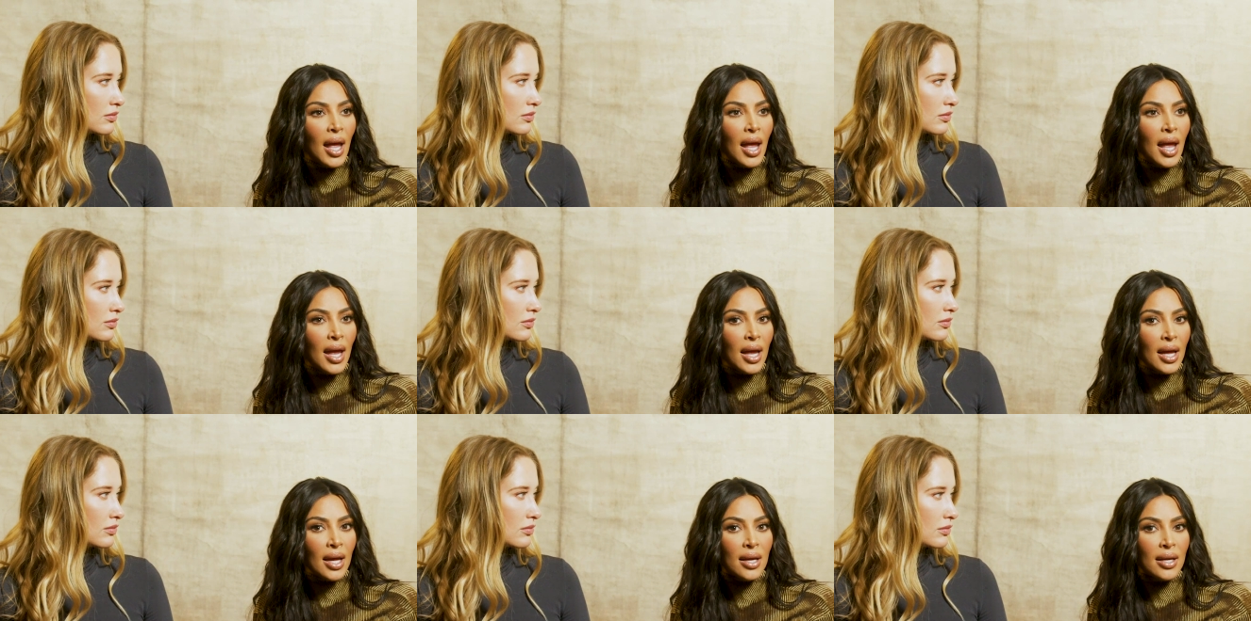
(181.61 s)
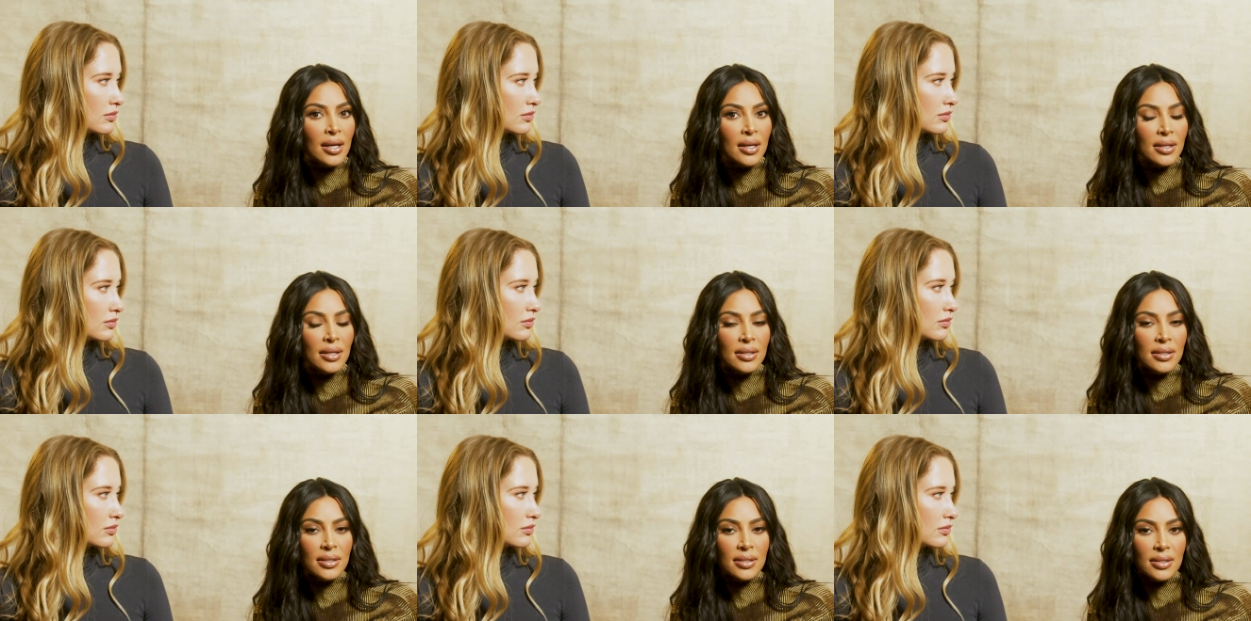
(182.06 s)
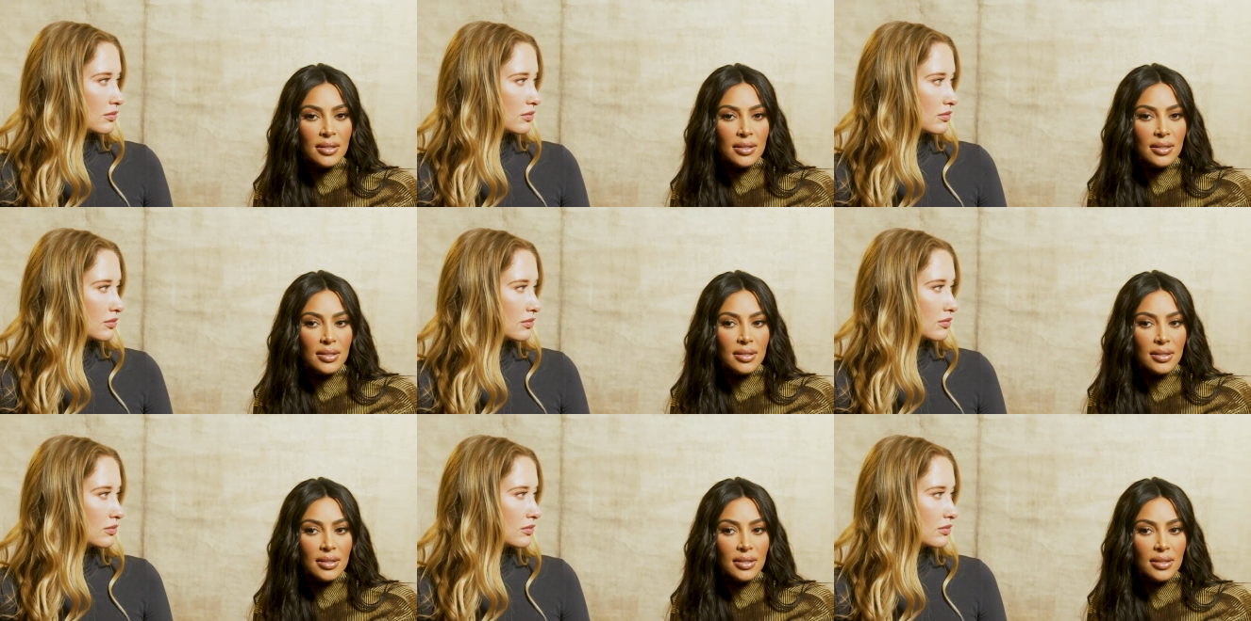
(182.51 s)
Speaker 1: and
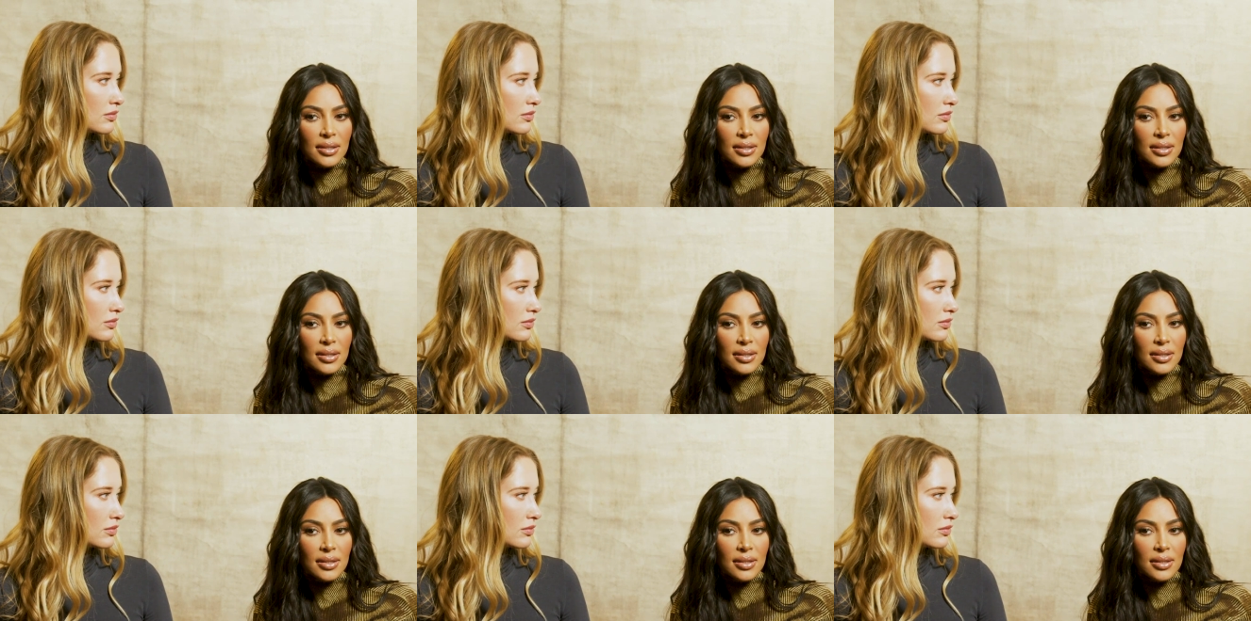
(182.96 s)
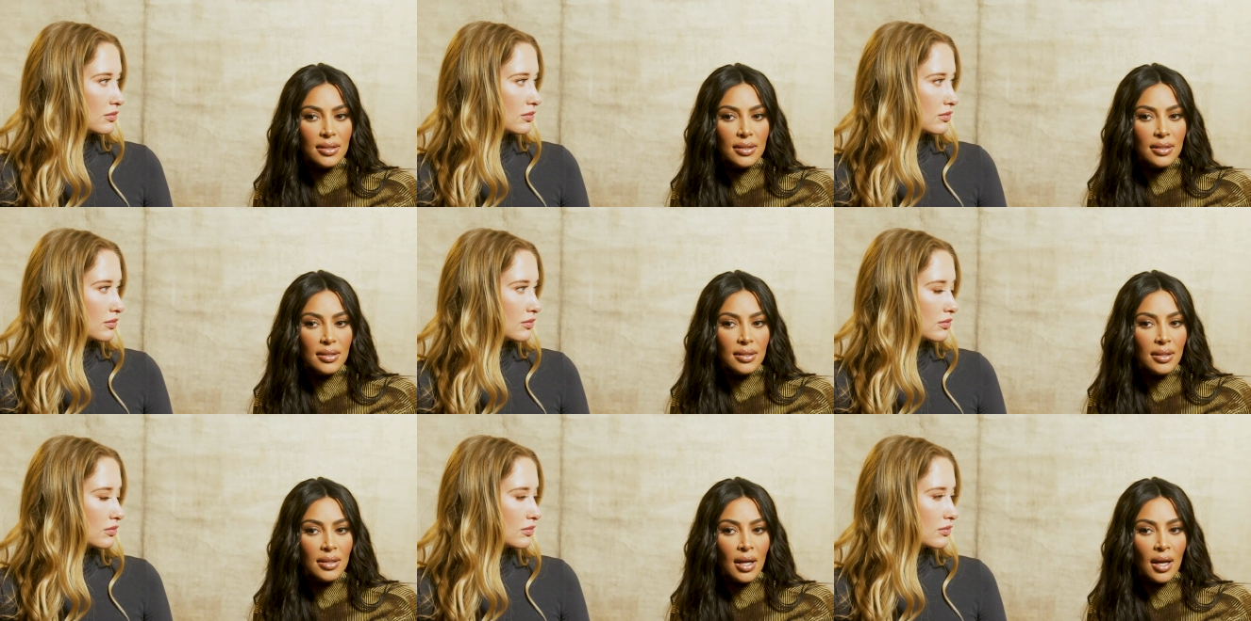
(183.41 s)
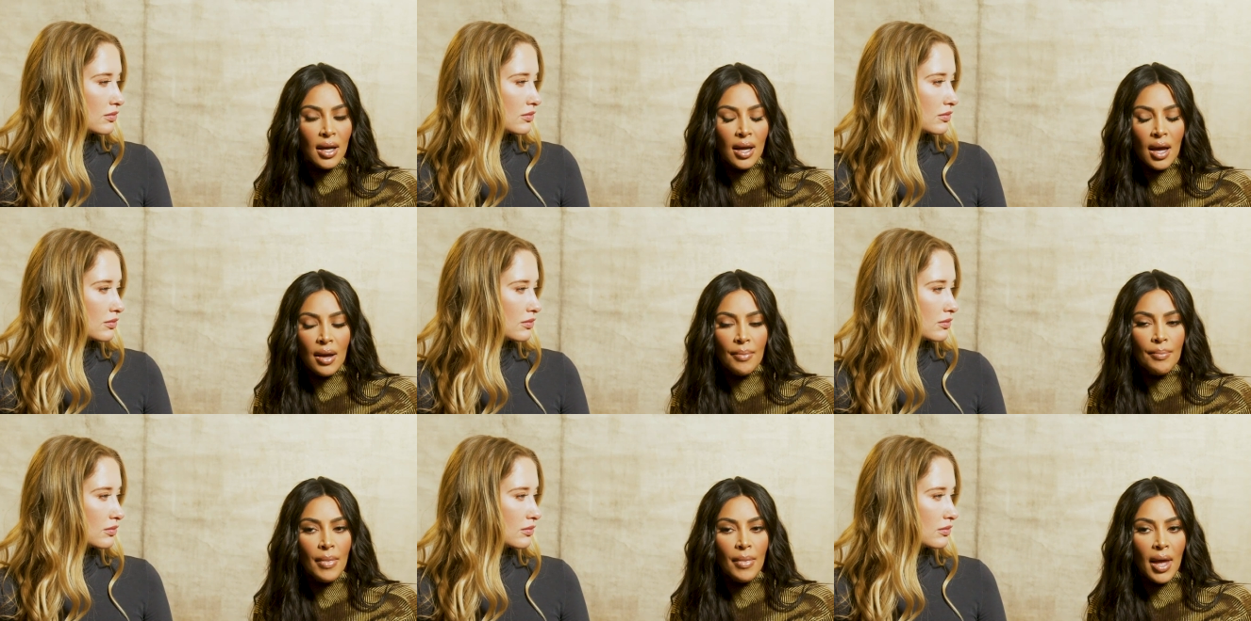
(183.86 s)

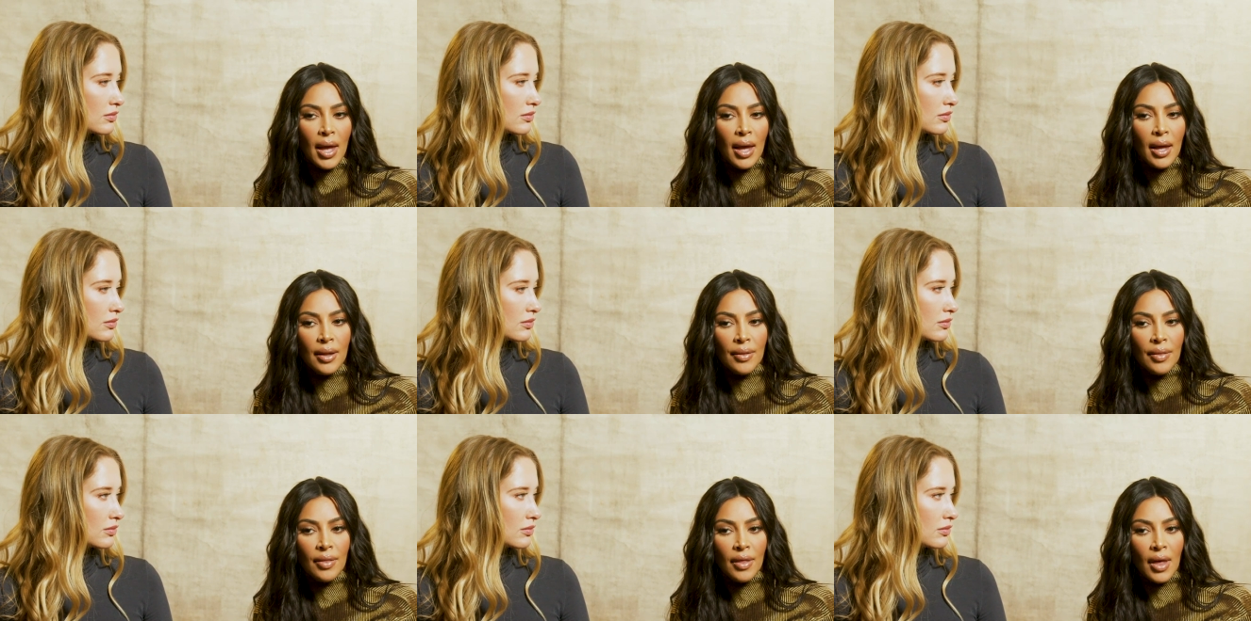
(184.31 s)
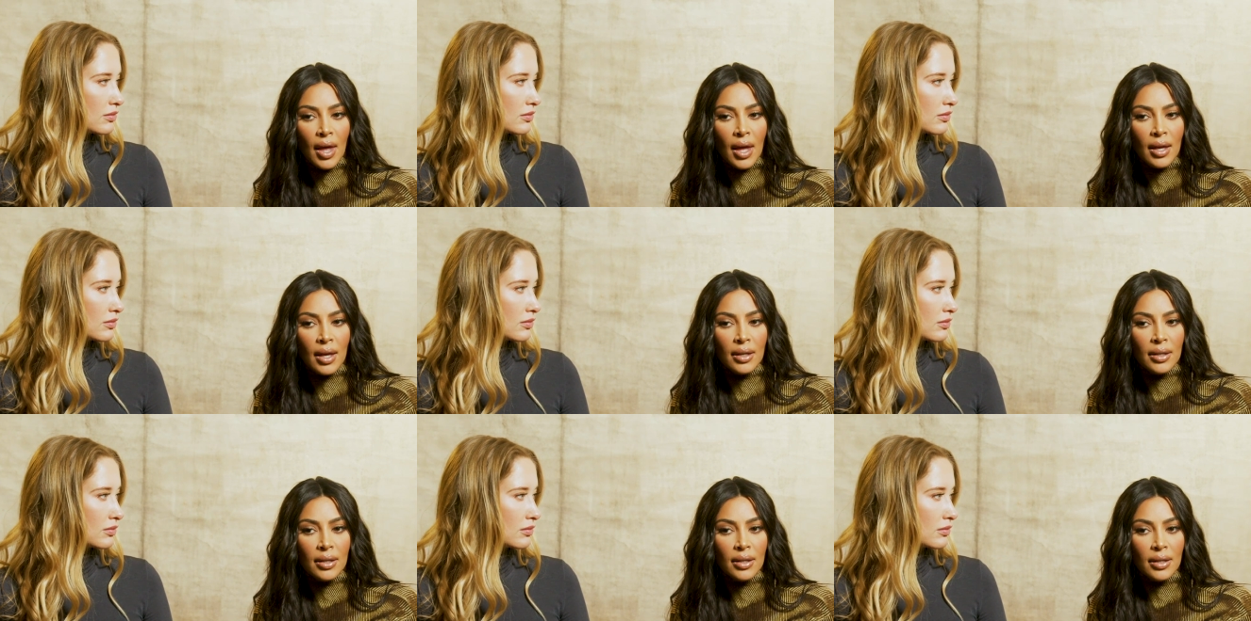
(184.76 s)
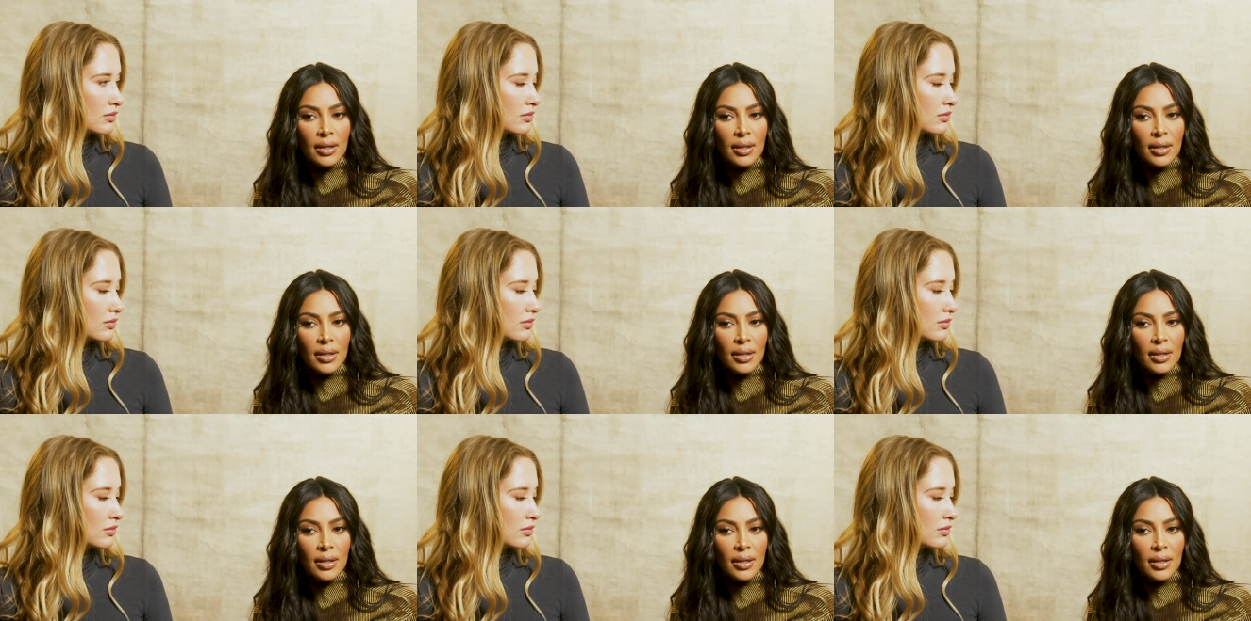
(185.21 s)
a man that